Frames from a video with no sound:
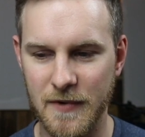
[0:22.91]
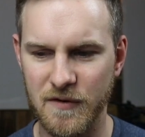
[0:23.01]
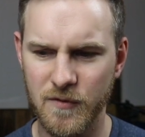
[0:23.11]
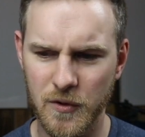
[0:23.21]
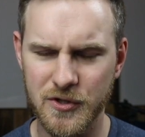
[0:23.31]

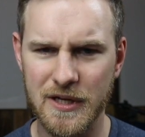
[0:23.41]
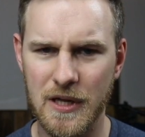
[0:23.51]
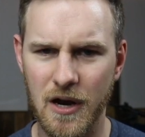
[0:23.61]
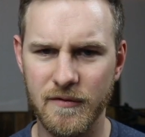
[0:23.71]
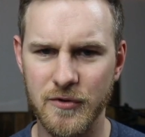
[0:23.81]
unfortunately a
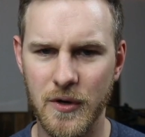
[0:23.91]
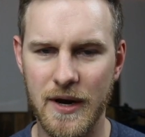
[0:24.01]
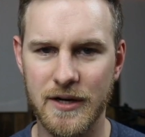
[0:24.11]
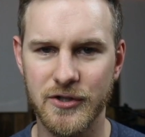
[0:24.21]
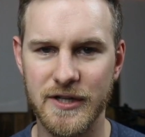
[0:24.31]
lot of them
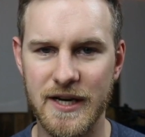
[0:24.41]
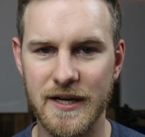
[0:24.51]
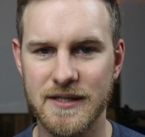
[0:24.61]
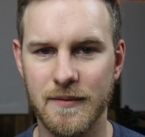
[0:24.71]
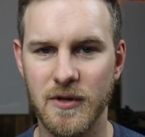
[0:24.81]
don't actually get
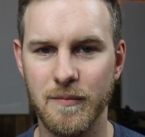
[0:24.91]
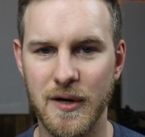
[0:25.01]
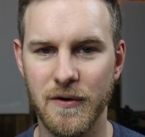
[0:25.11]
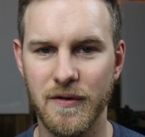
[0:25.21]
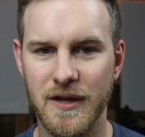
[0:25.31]
at some of the
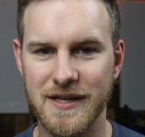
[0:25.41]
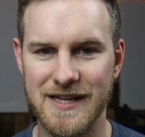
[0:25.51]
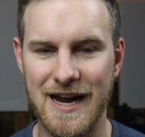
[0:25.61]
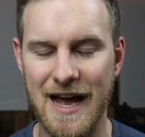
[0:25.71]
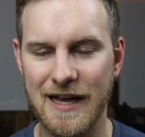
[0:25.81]
bigger things
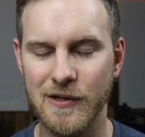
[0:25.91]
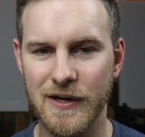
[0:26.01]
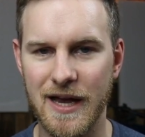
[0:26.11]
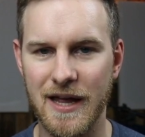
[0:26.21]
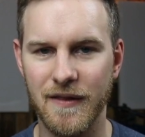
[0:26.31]
that I
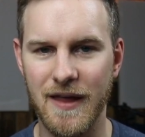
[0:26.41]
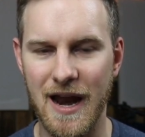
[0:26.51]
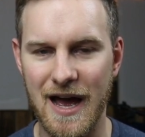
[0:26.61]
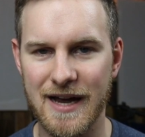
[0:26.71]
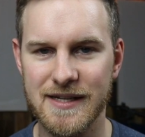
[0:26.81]
look at and
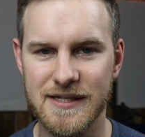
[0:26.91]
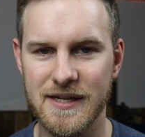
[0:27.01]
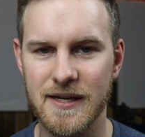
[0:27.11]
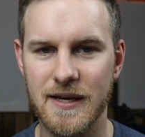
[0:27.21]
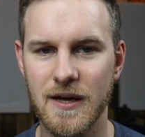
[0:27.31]
that I
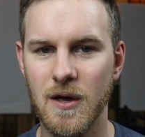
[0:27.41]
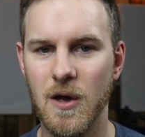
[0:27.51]
see